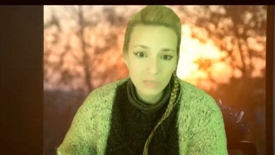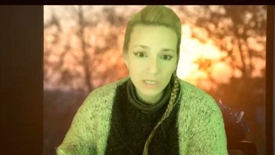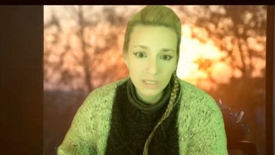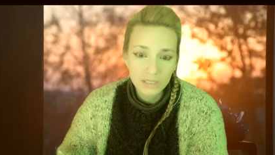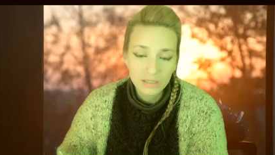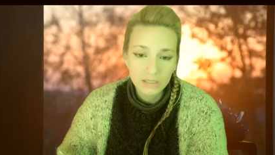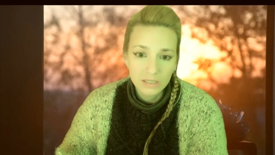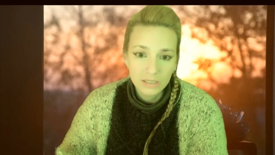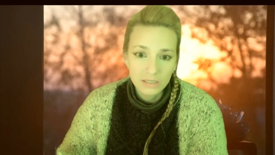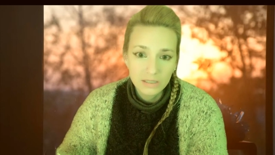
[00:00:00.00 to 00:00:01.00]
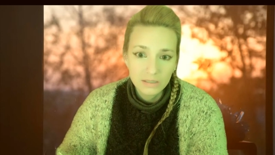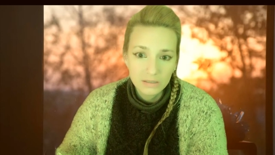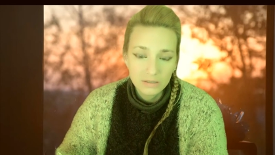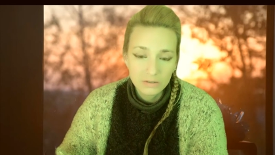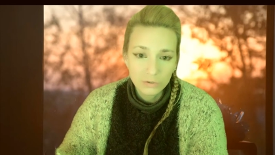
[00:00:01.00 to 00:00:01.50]
really,
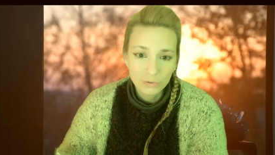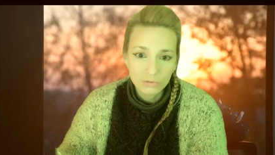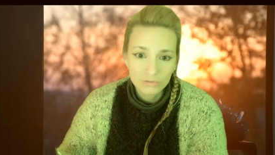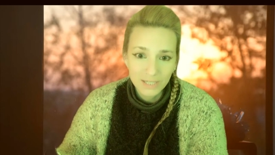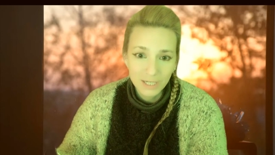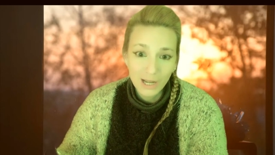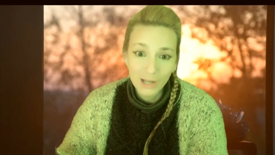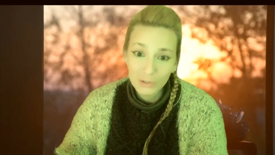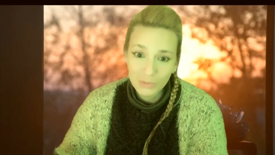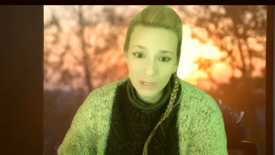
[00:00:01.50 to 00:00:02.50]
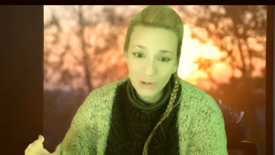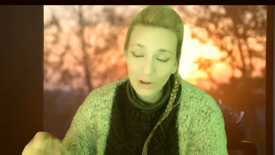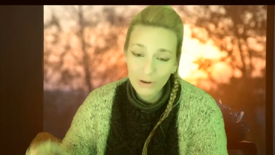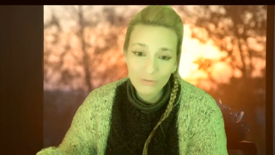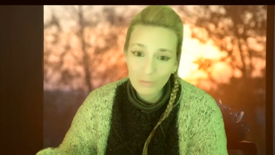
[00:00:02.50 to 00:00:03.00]
you know, encountering a
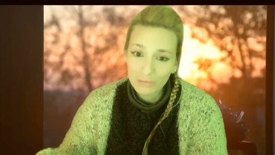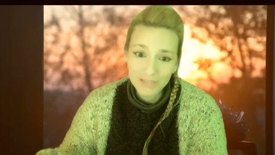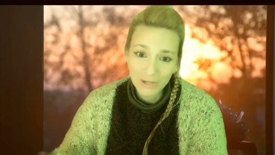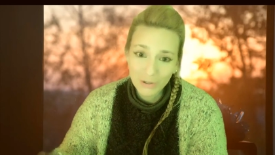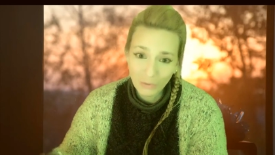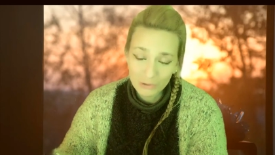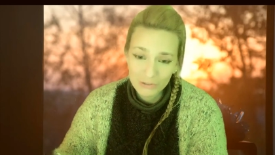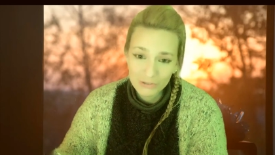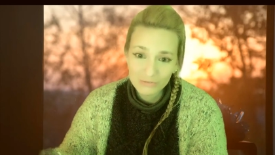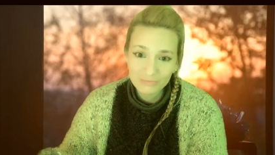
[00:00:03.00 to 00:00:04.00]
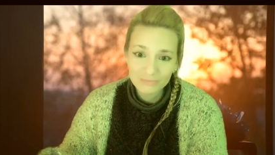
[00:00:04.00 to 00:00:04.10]
lot of obstacles.